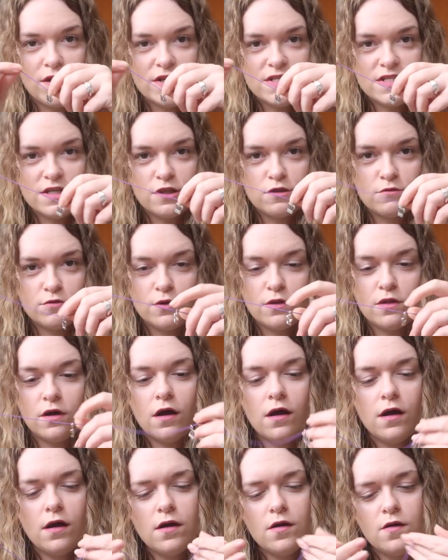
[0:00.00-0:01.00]
read it through the
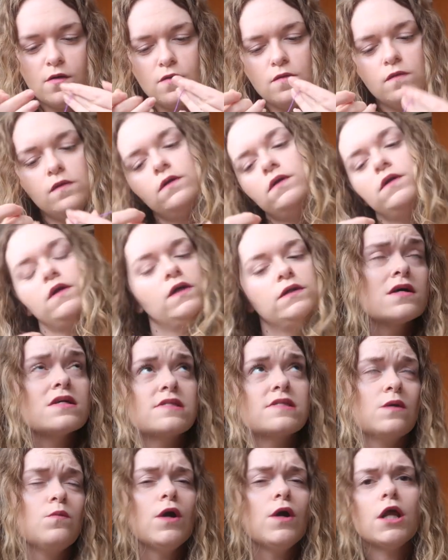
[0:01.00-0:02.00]
hole.
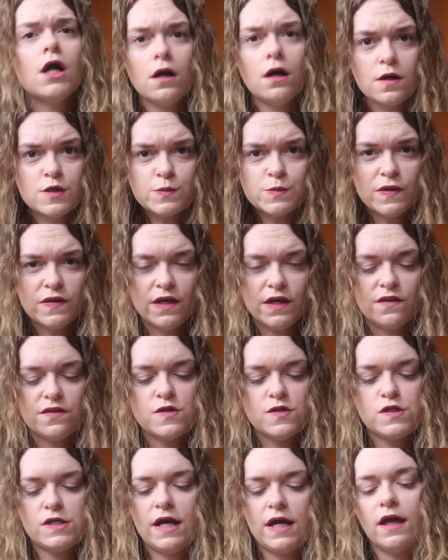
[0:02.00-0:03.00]
Someone asked me the
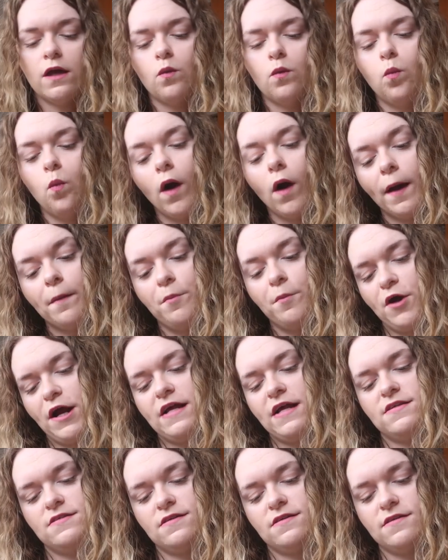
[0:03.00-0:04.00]
other day, why
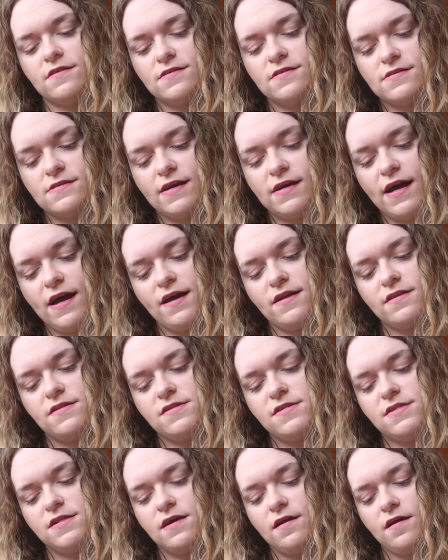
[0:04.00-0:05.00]
bracelets?
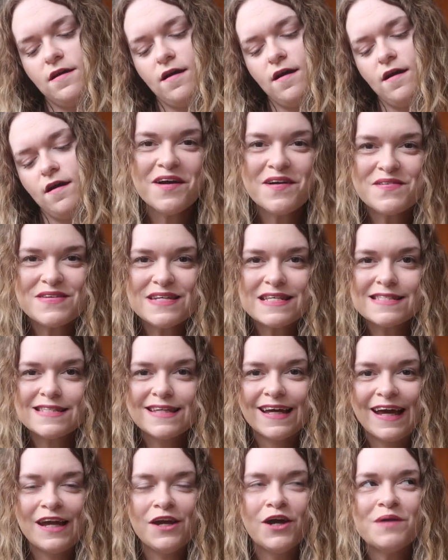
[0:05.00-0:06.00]
And I have to
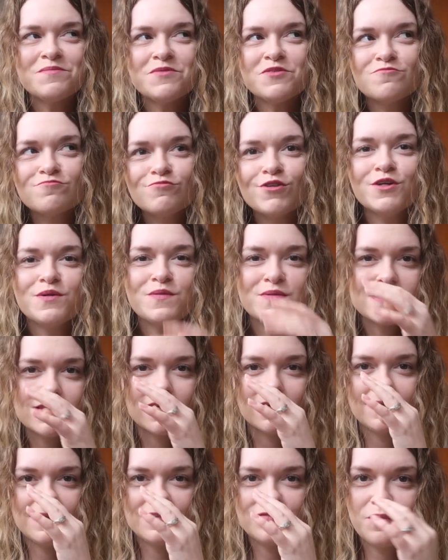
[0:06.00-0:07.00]
say, I'm a real
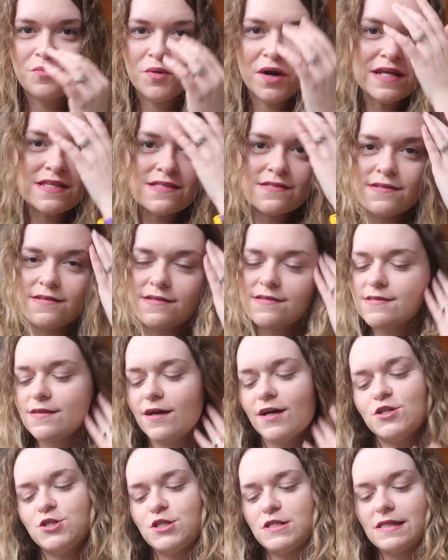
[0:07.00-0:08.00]
sucker for bracelets.
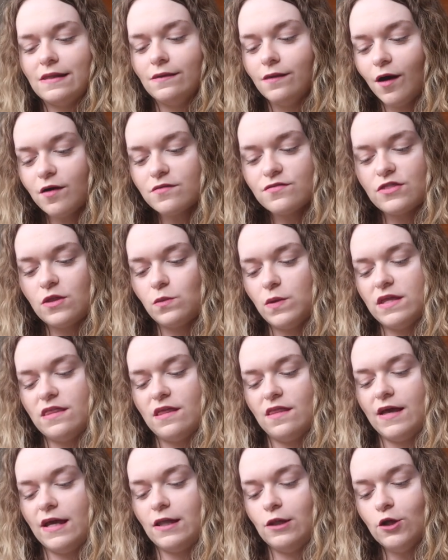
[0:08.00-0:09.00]
I just love the way
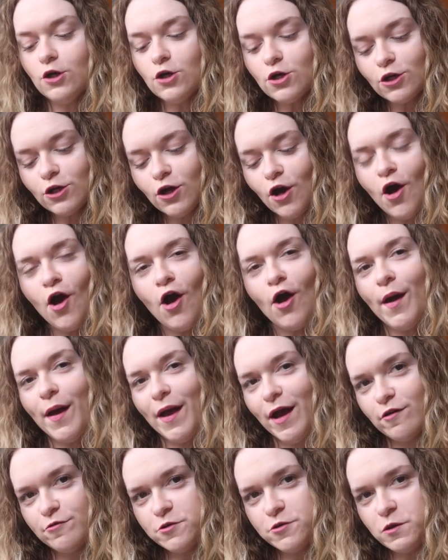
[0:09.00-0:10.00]
that they look. I
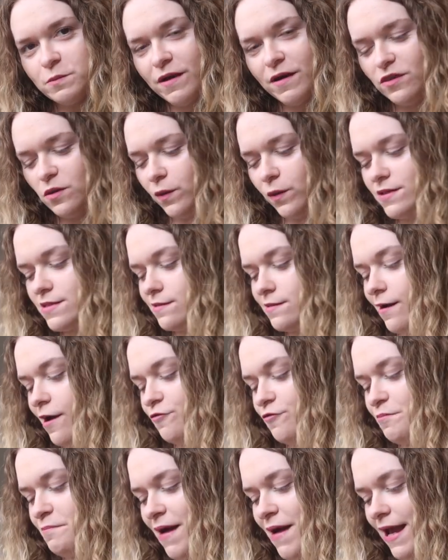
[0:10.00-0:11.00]
have to admit, the ones that
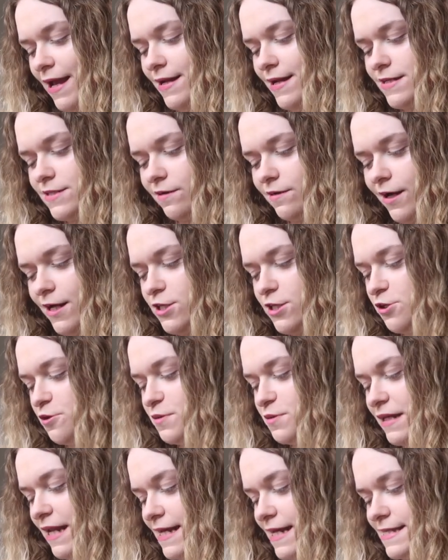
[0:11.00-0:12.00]
I've made, I
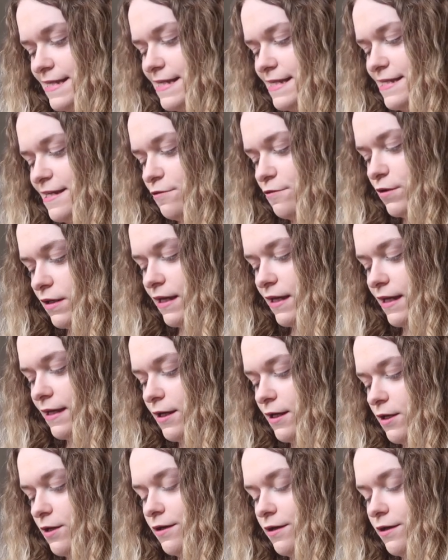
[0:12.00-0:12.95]
don't necessarily